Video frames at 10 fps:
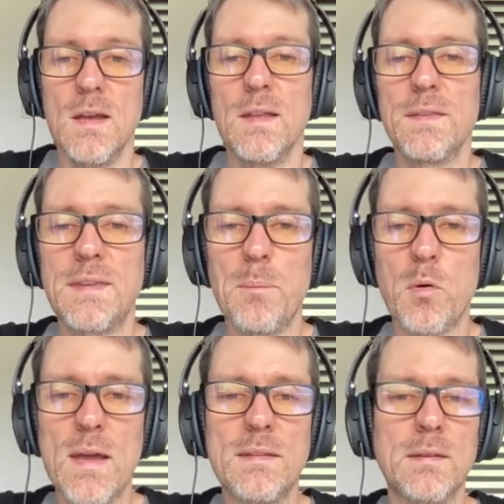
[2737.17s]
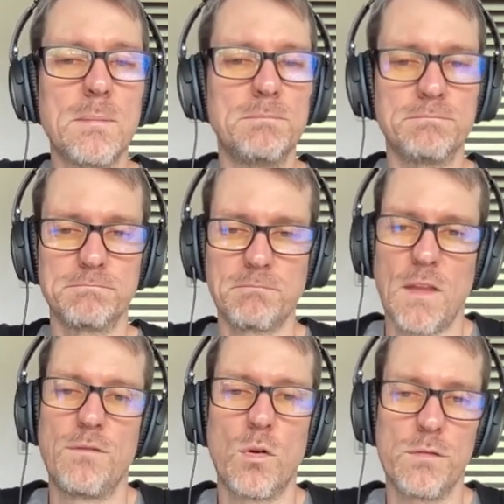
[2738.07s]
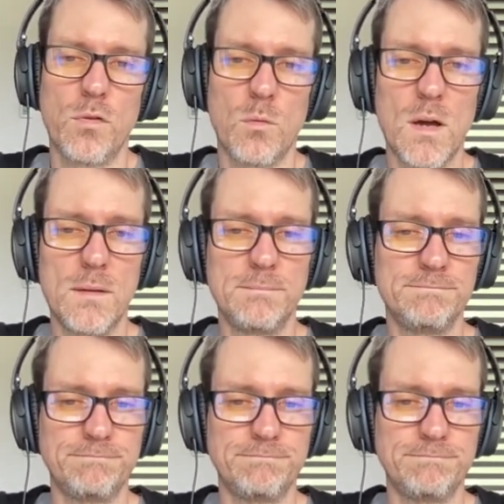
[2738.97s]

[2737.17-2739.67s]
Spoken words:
Sample rate, 44.1.